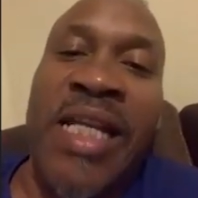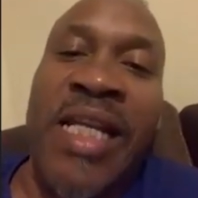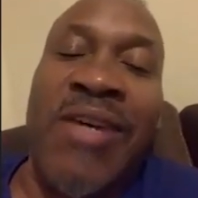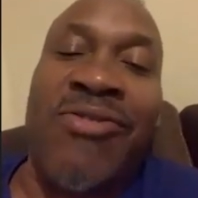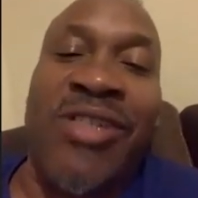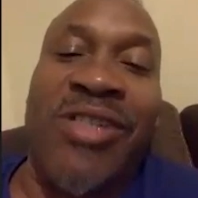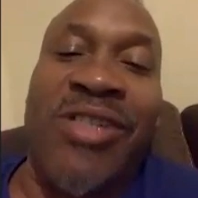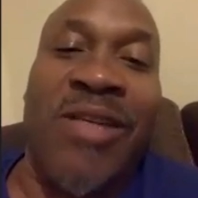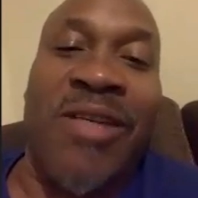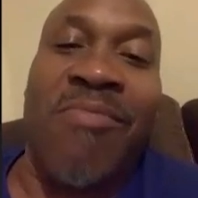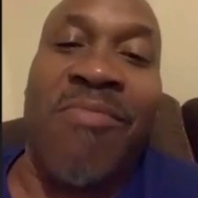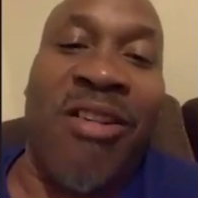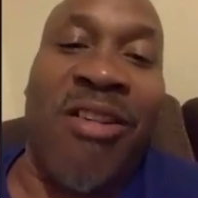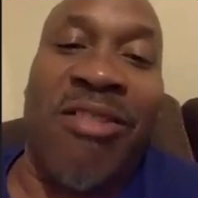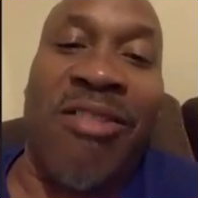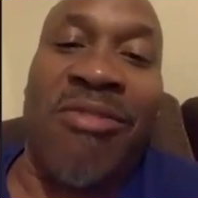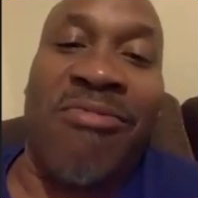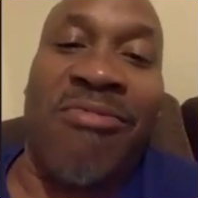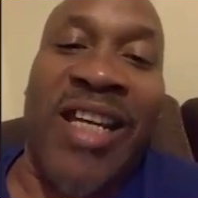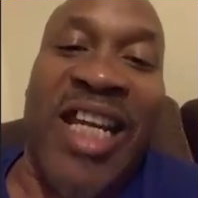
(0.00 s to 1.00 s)
That was him
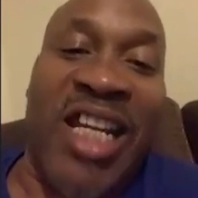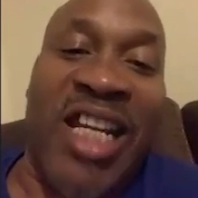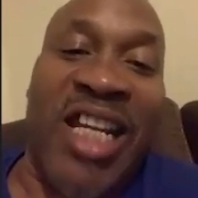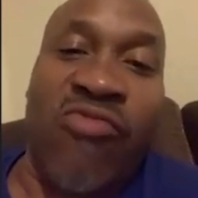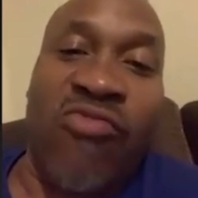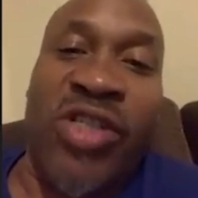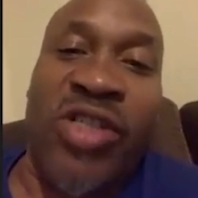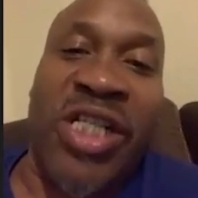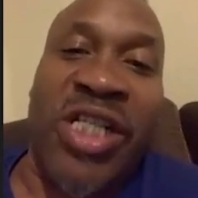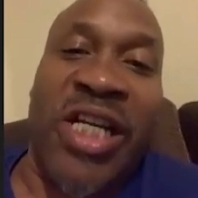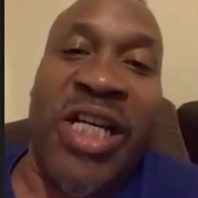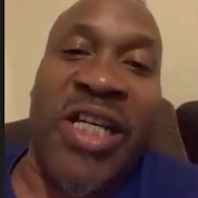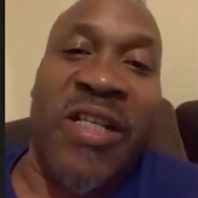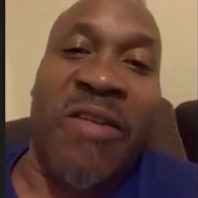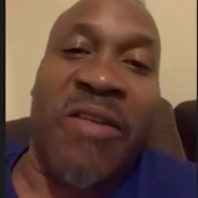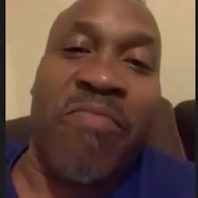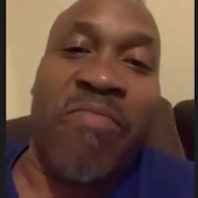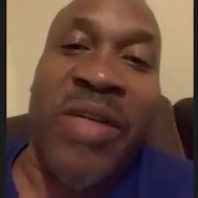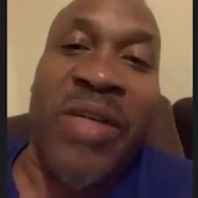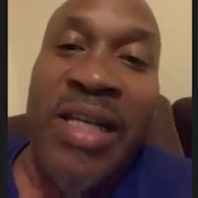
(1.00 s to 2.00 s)
all the way. And I wish I
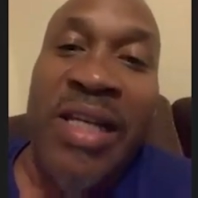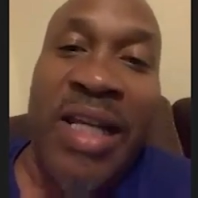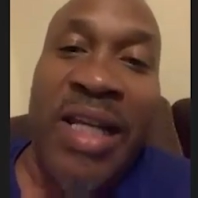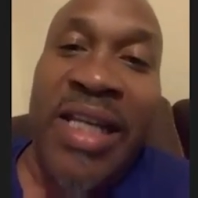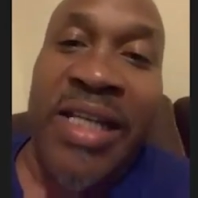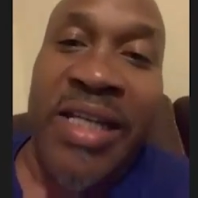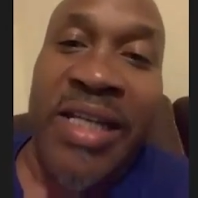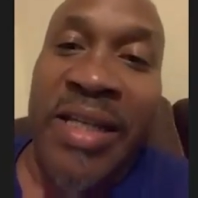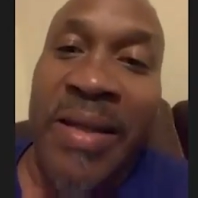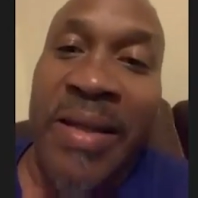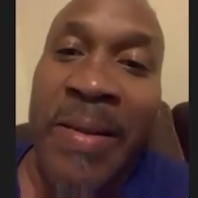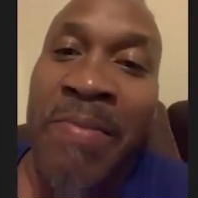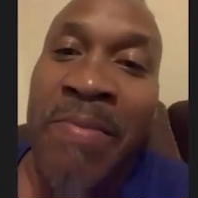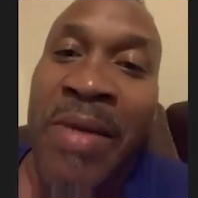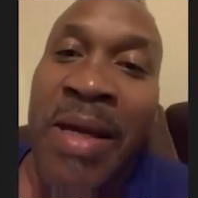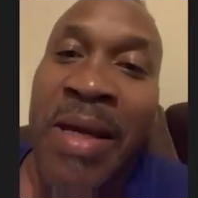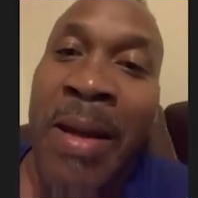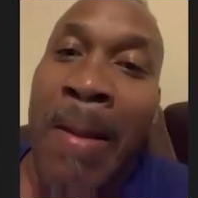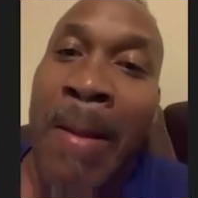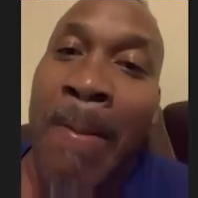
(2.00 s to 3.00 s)
could have been like
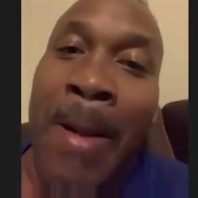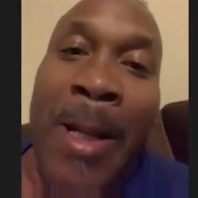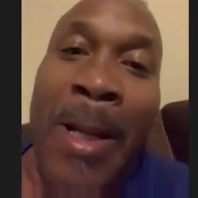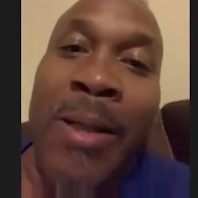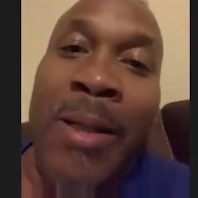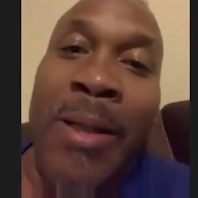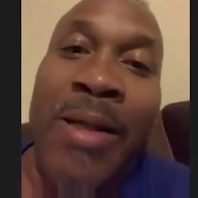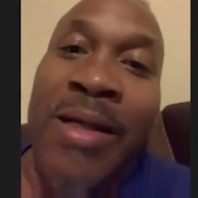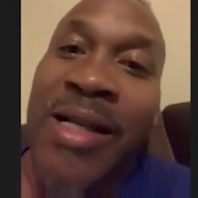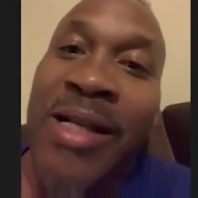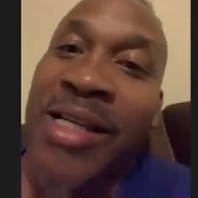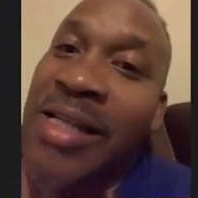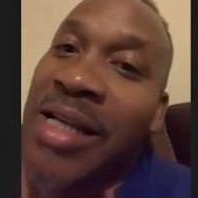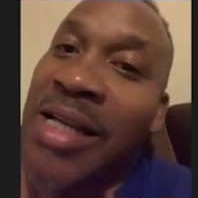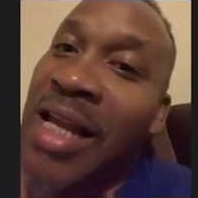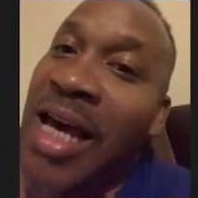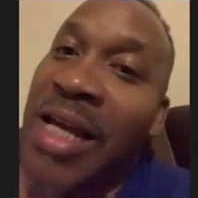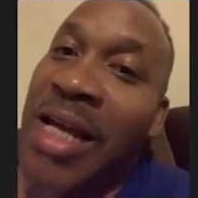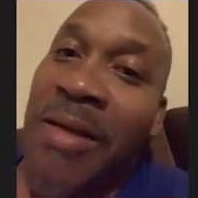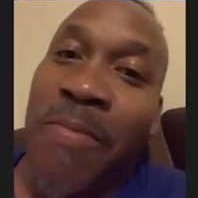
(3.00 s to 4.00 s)
him, but there's
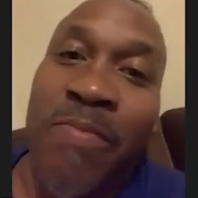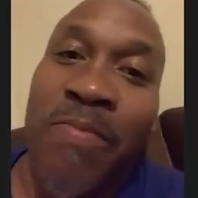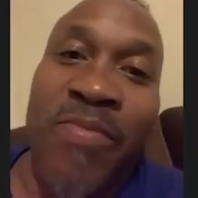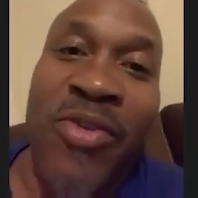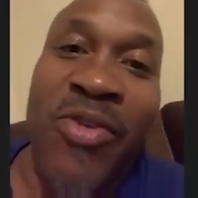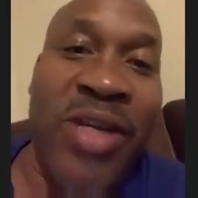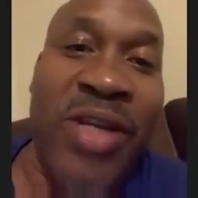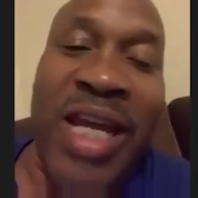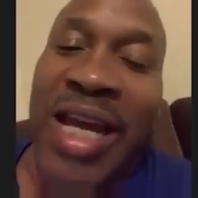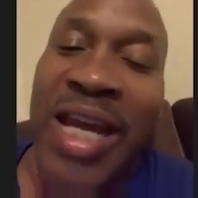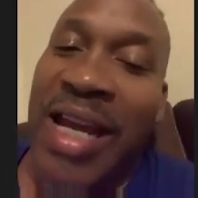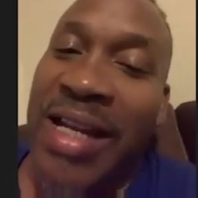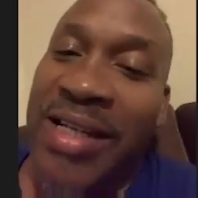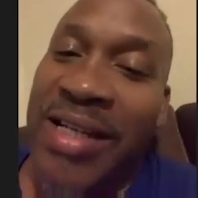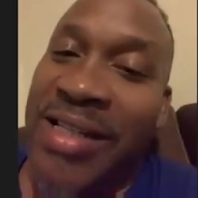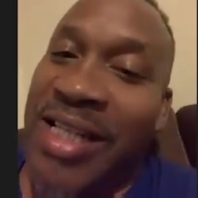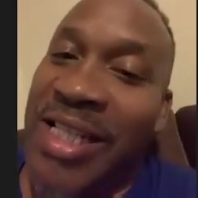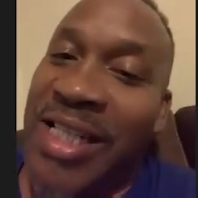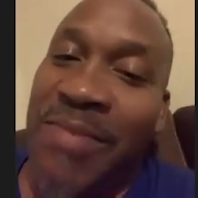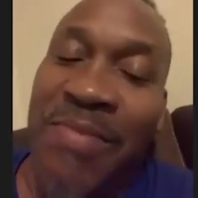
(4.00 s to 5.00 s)
a lot of you can't.
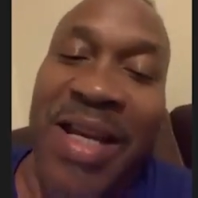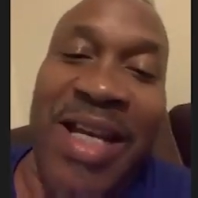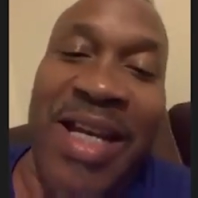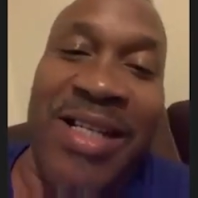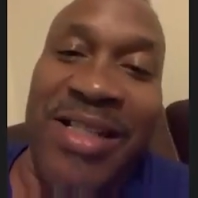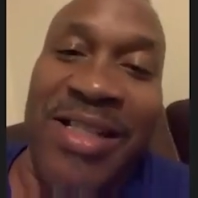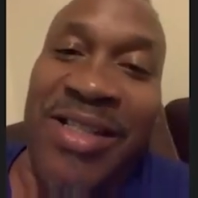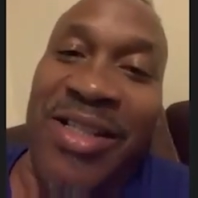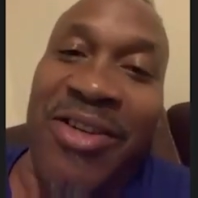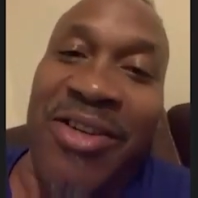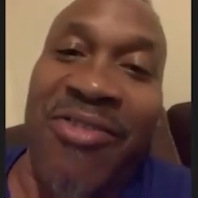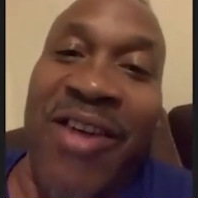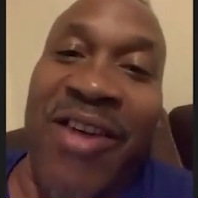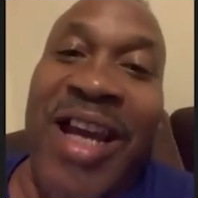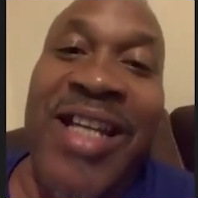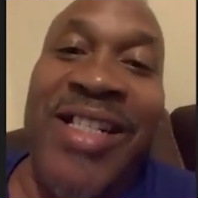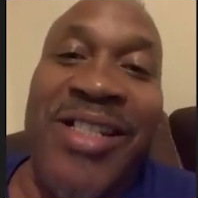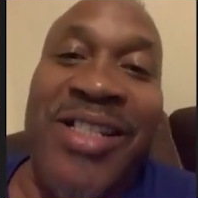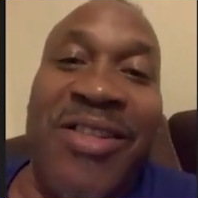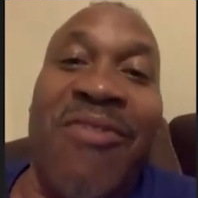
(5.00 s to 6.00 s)
This man is the
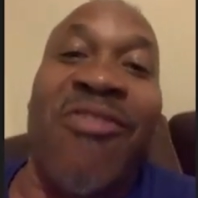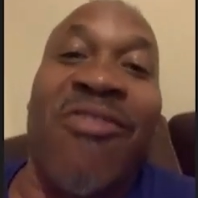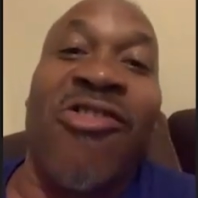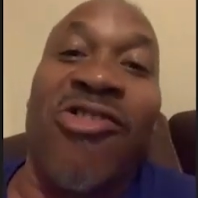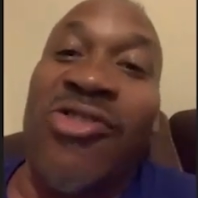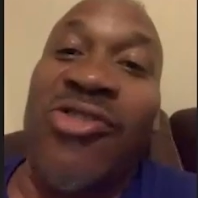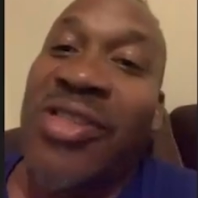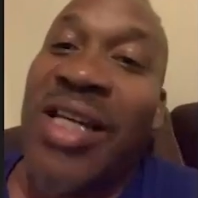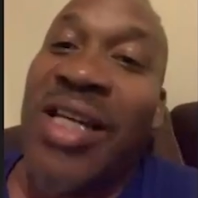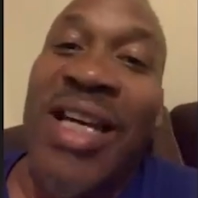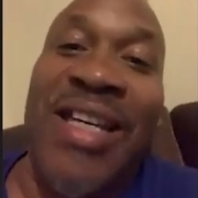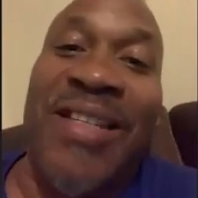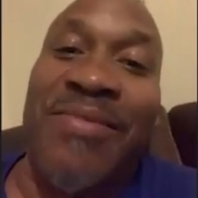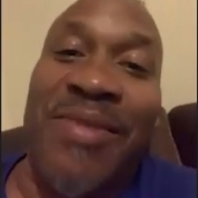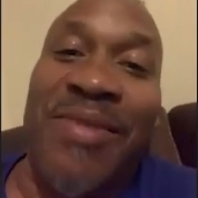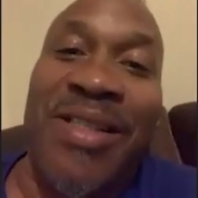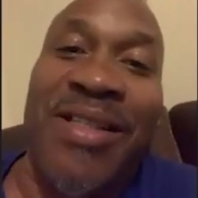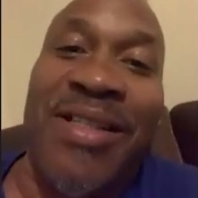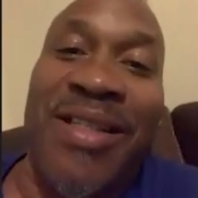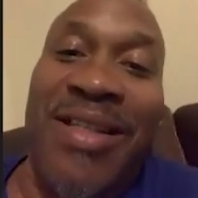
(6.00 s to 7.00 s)
greatest of all
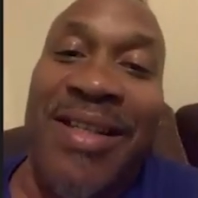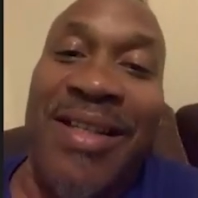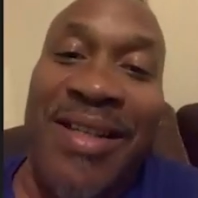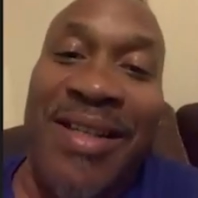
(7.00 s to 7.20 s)
times.